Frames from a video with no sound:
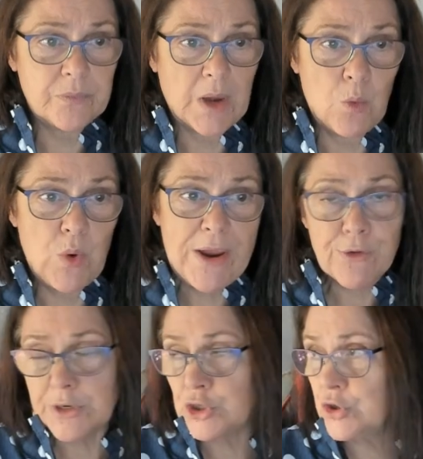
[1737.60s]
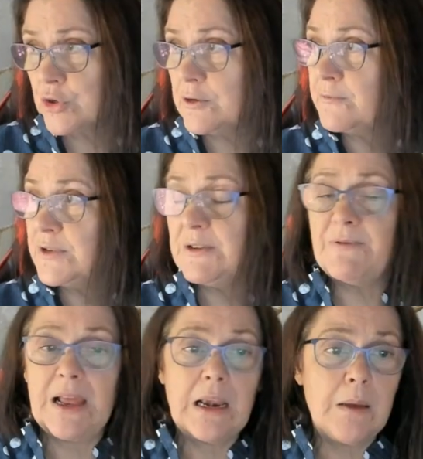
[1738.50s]
Where it should have
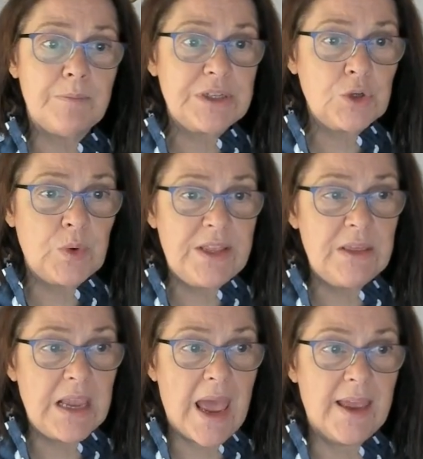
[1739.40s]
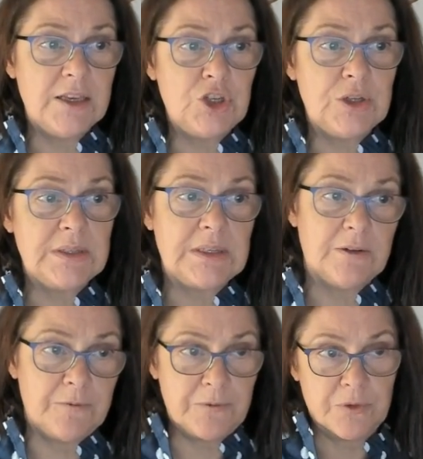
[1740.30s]
developed between the ages
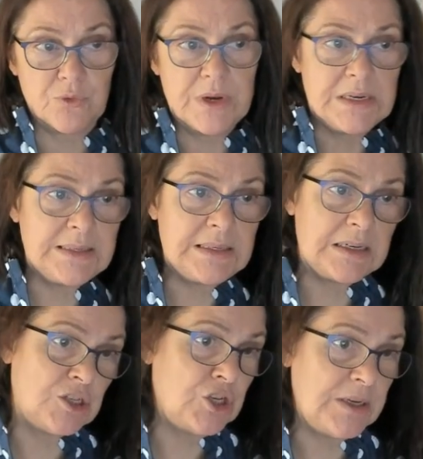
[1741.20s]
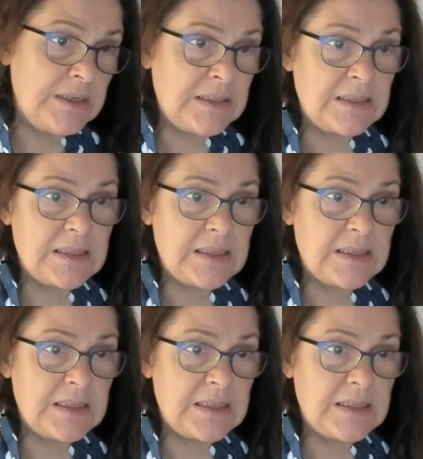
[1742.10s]
of 3 to 6 years, the